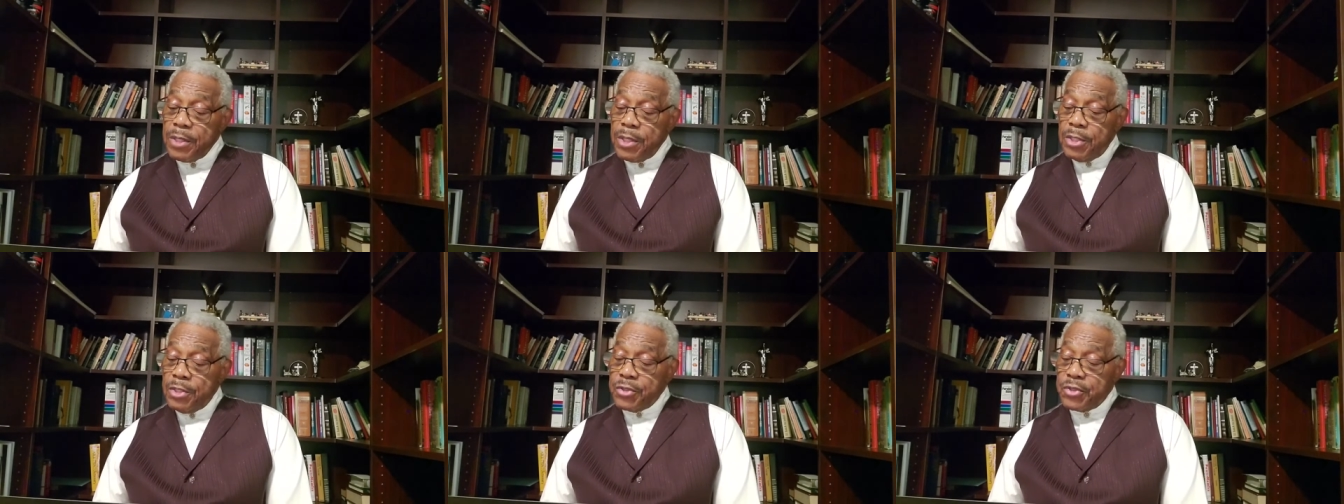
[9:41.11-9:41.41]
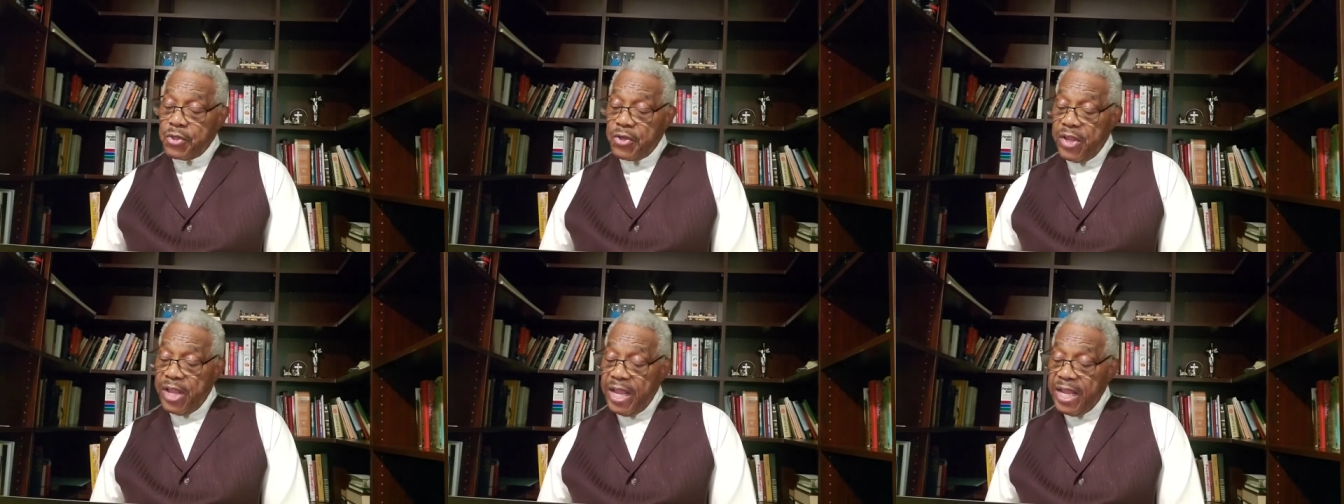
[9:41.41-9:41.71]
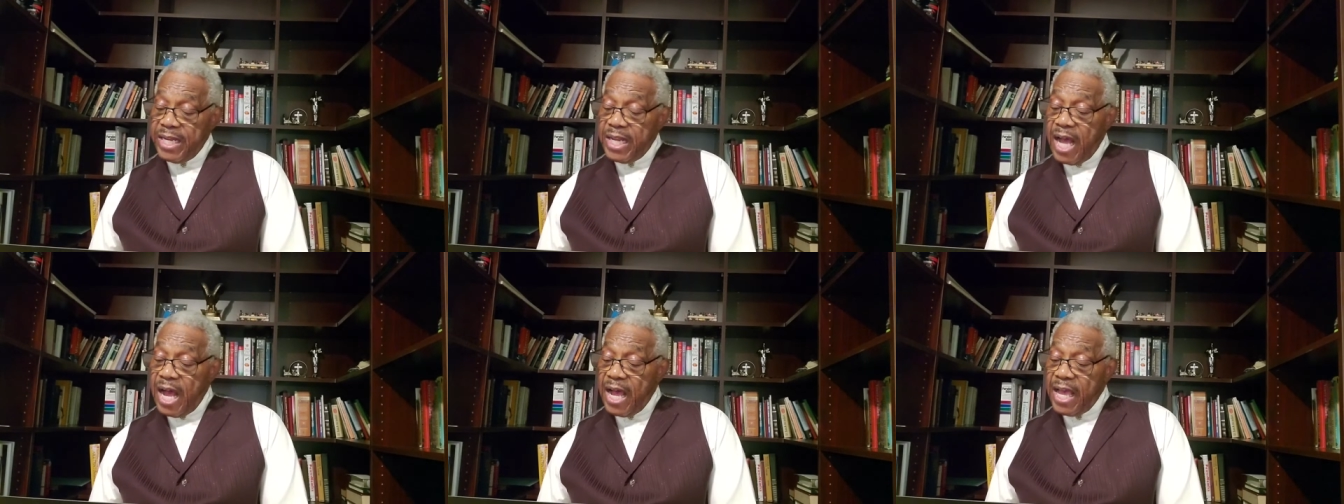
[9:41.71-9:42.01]

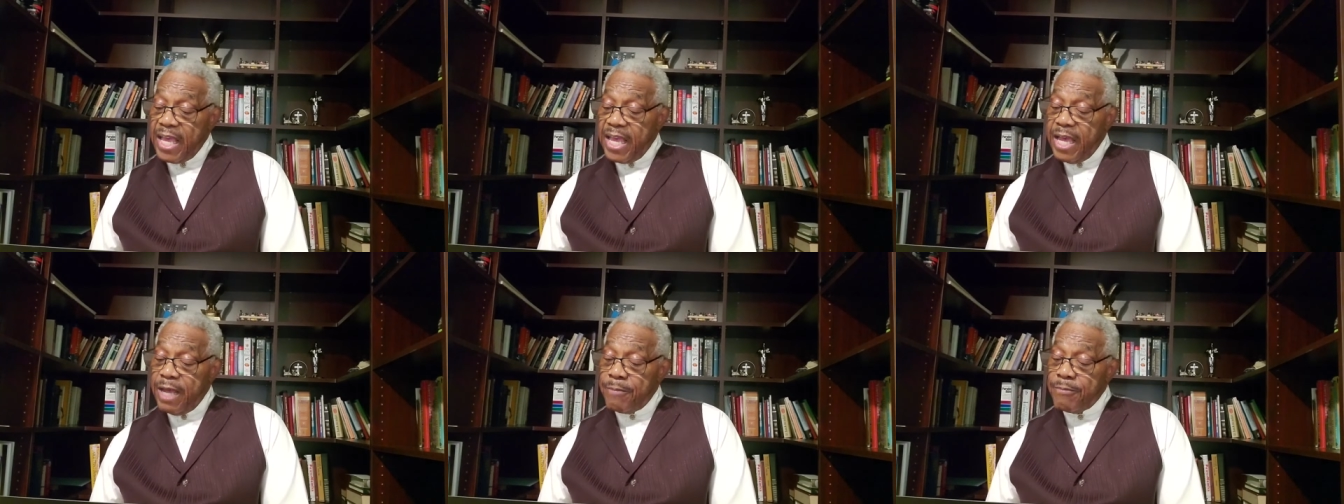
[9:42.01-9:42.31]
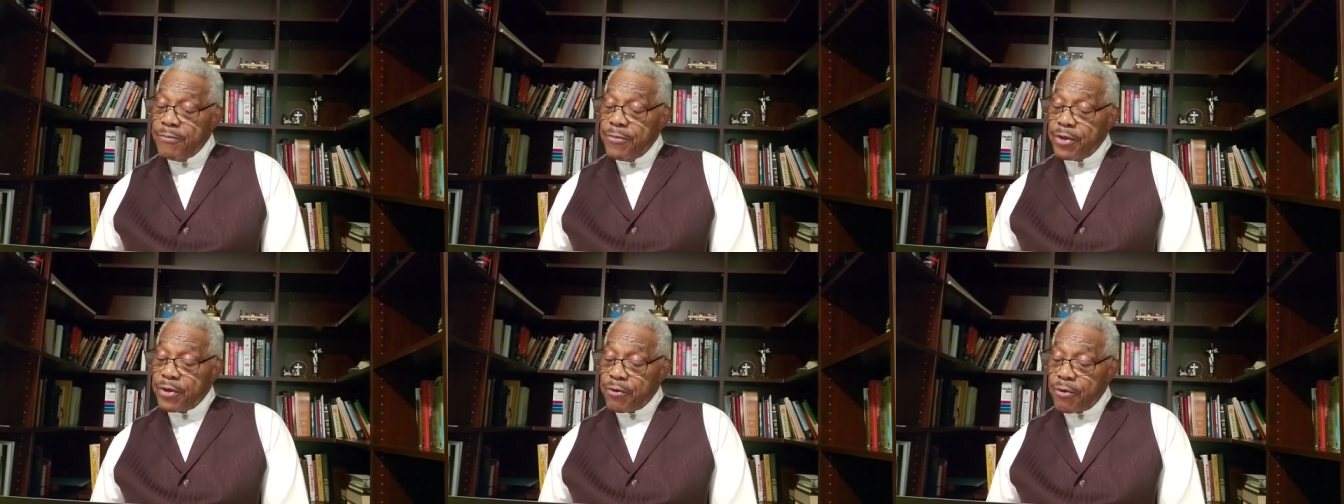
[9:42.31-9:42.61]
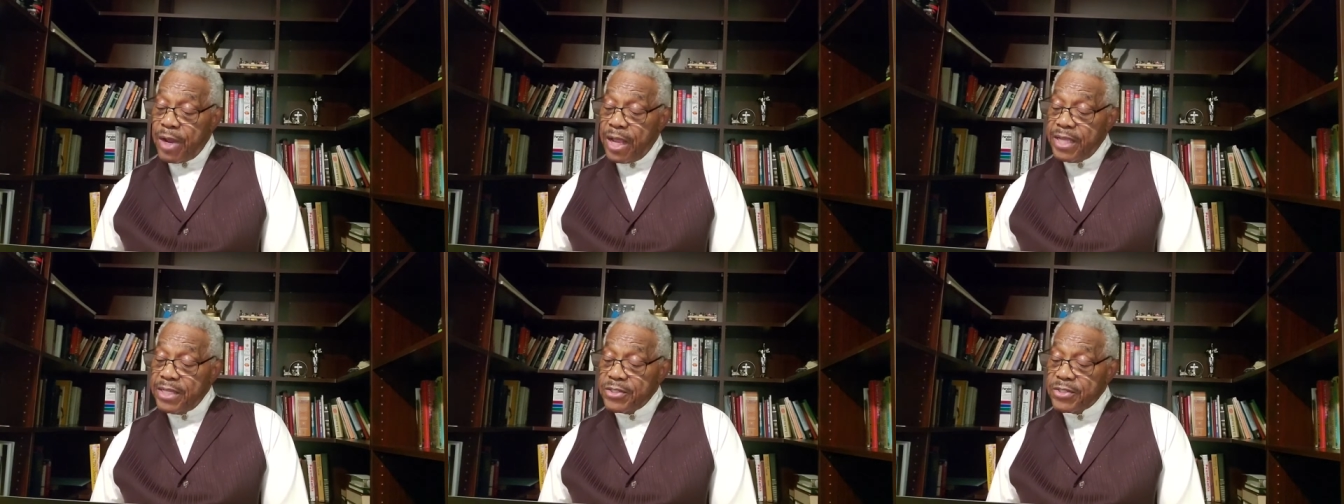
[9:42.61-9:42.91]
saying, I am the
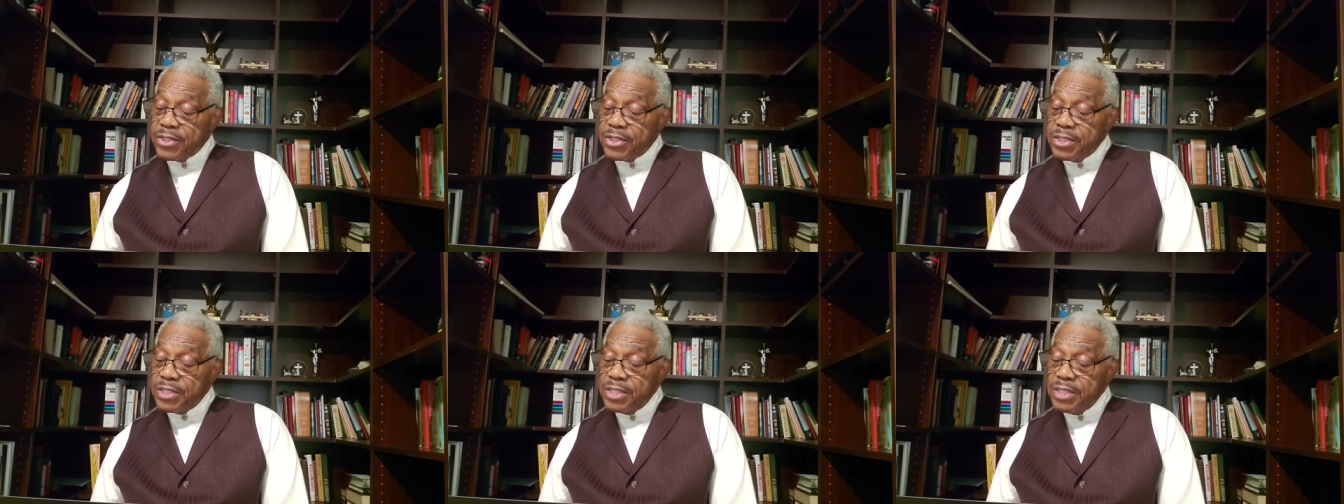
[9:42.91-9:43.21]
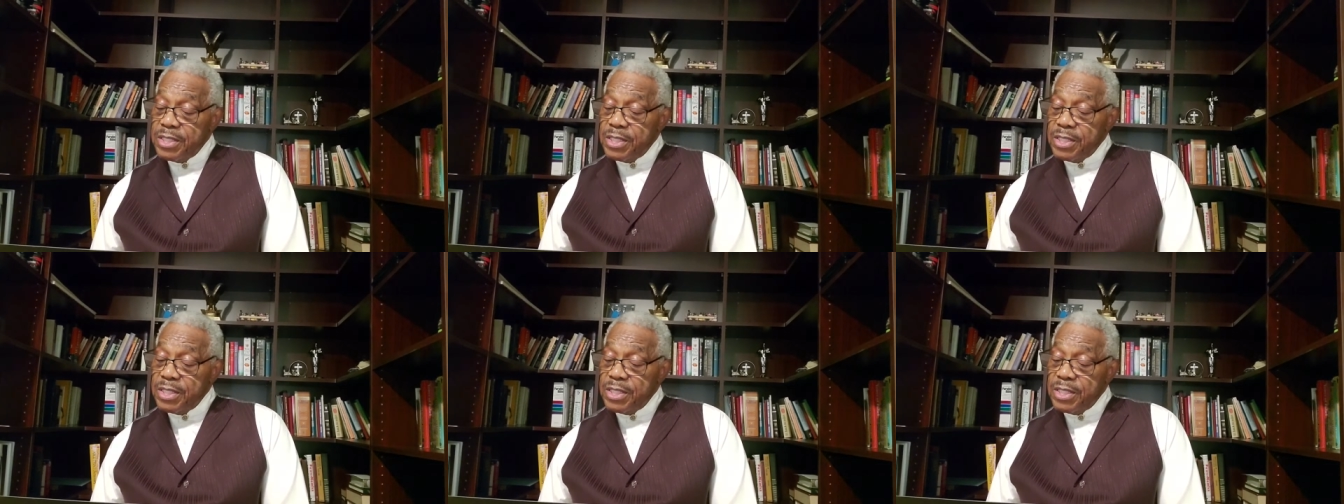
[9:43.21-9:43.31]
Christ,